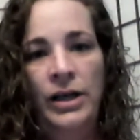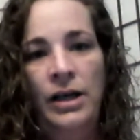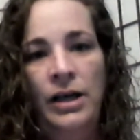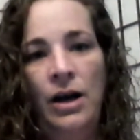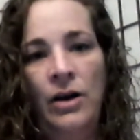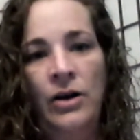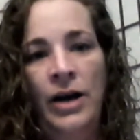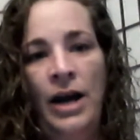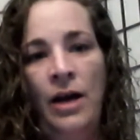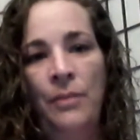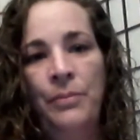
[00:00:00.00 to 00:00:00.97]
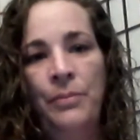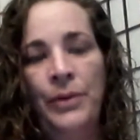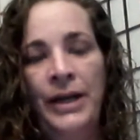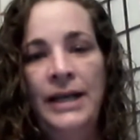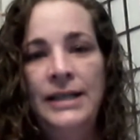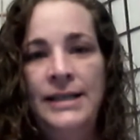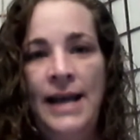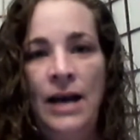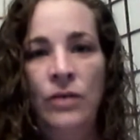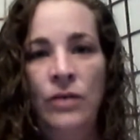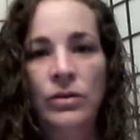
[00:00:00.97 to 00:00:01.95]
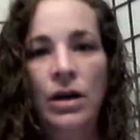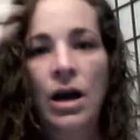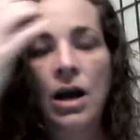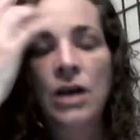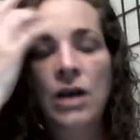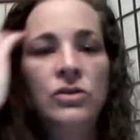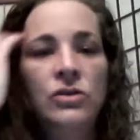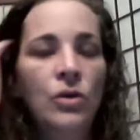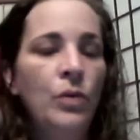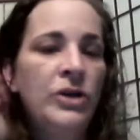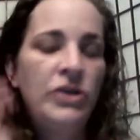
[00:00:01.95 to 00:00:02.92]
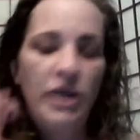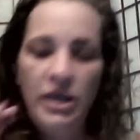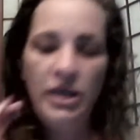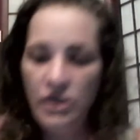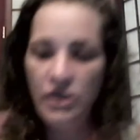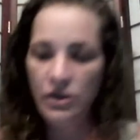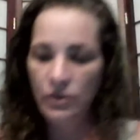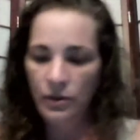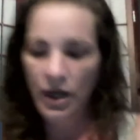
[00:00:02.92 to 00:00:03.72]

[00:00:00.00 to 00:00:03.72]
are going to help bring it down. So what you're going to do